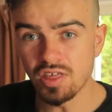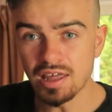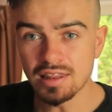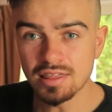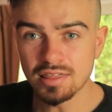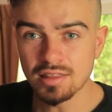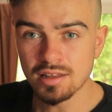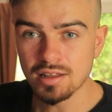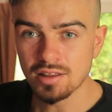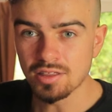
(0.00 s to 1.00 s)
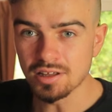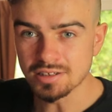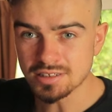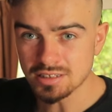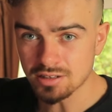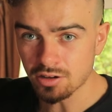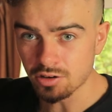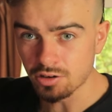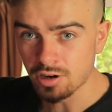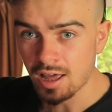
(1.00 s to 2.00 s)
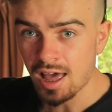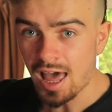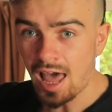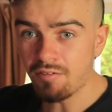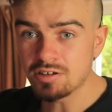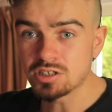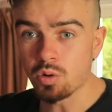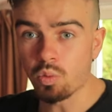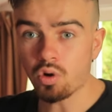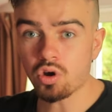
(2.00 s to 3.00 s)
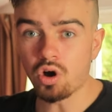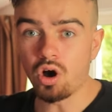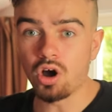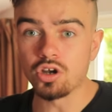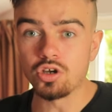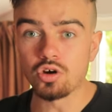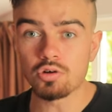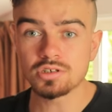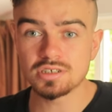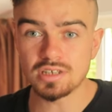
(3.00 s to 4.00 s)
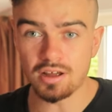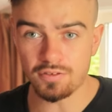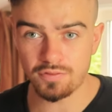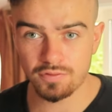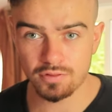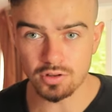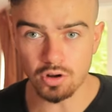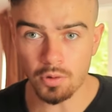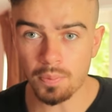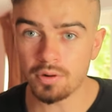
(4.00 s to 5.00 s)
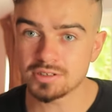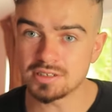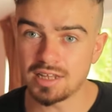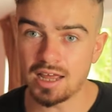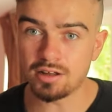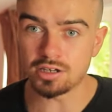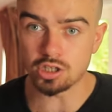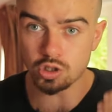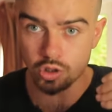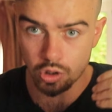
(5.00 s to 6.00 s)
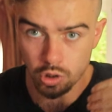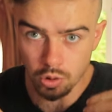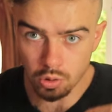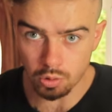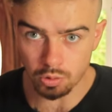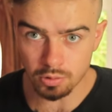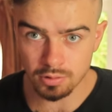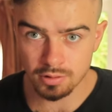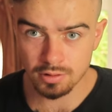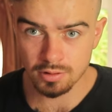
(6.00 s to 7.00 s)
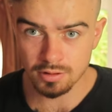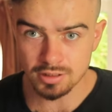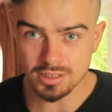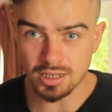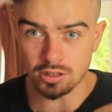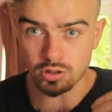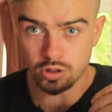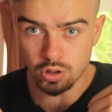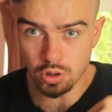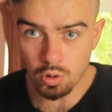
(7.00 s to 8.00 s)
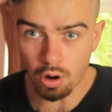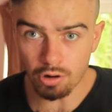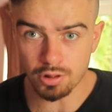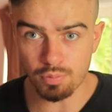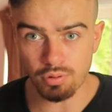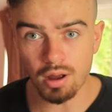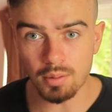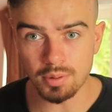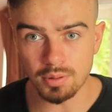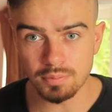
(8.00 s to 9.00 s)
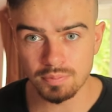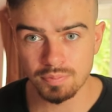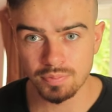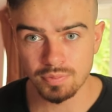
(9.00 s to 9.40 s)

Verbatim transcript: than the stutter having to work on yourself, your personality, you saying you are the problem